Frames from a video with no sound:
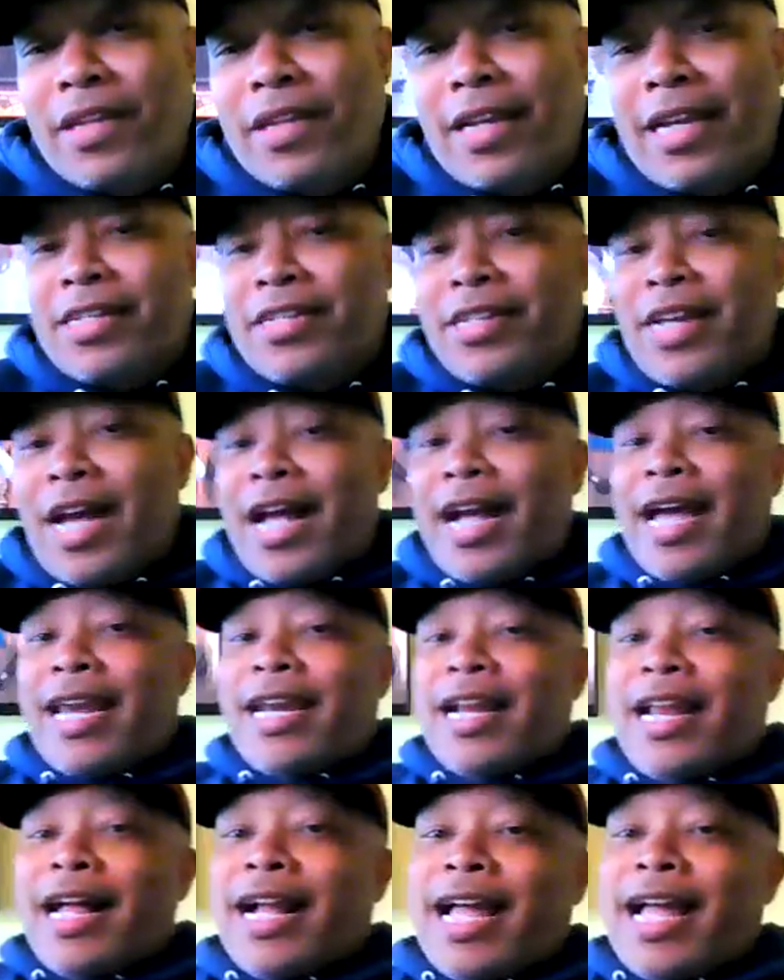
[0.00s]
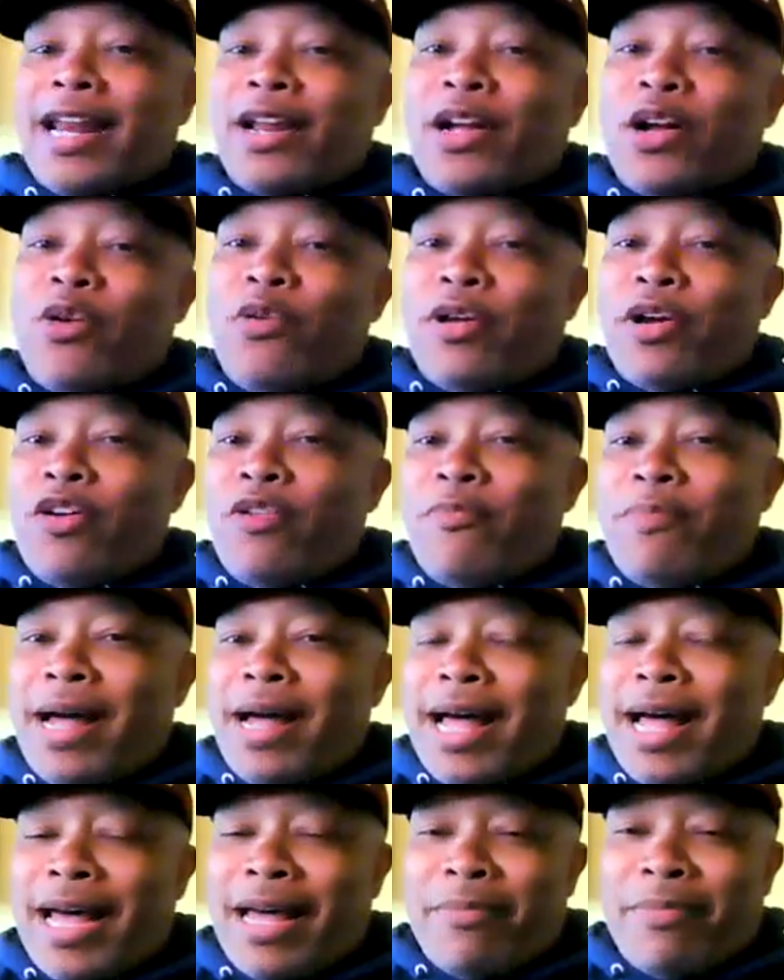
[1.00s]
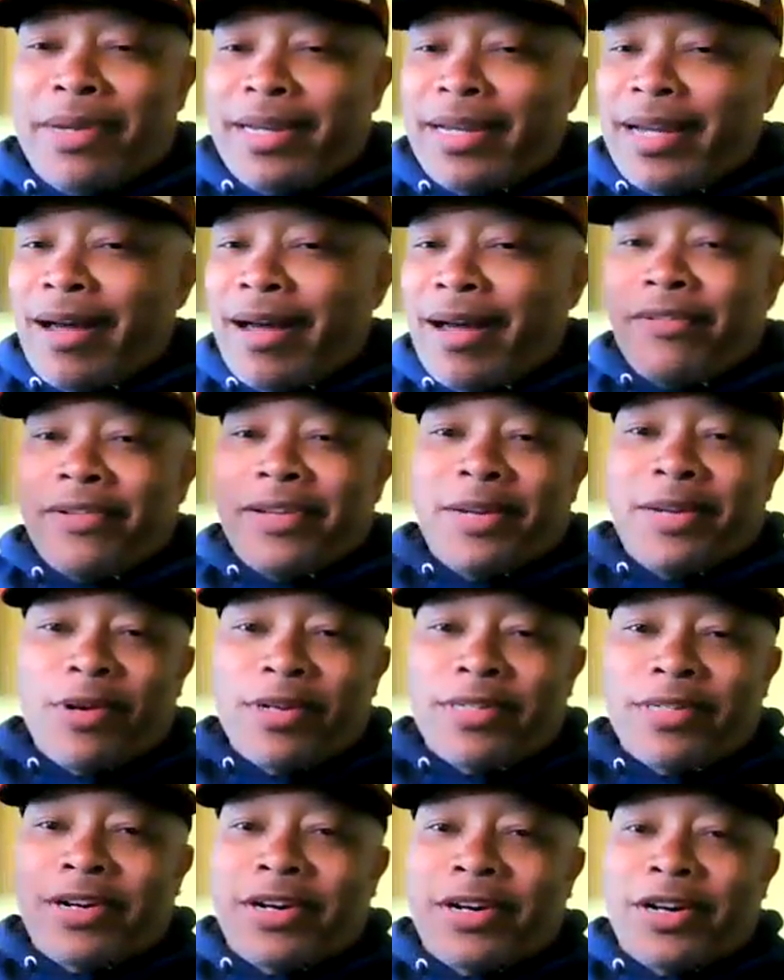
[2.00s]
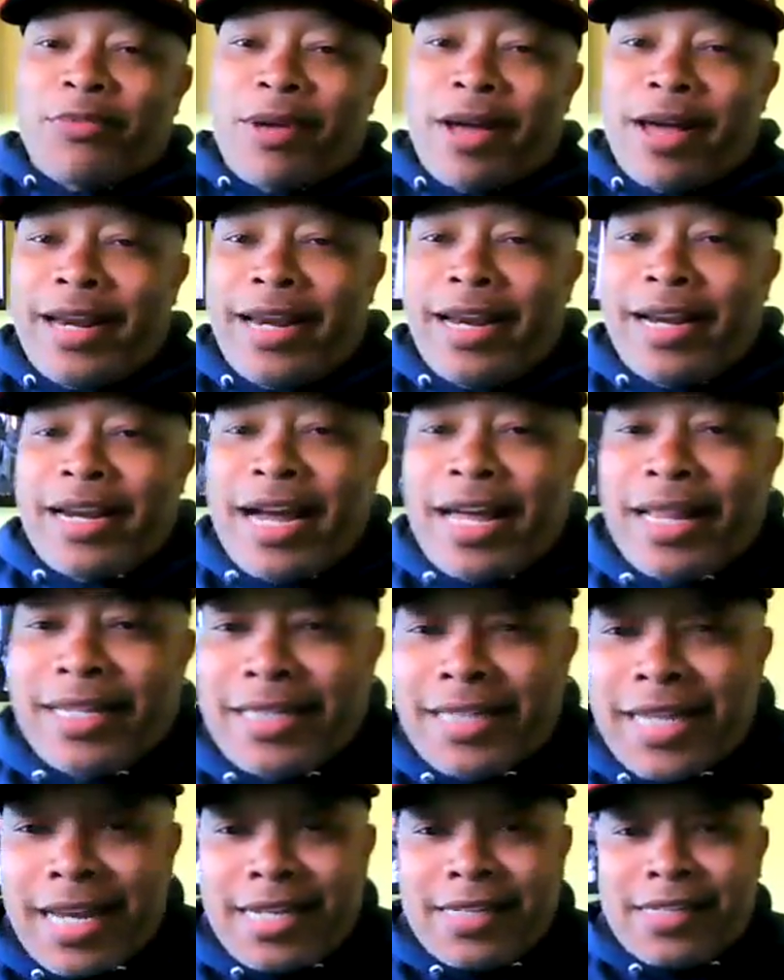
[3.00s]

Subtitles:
as I got it going on behind me. I don't even want to turn around and acknowledge that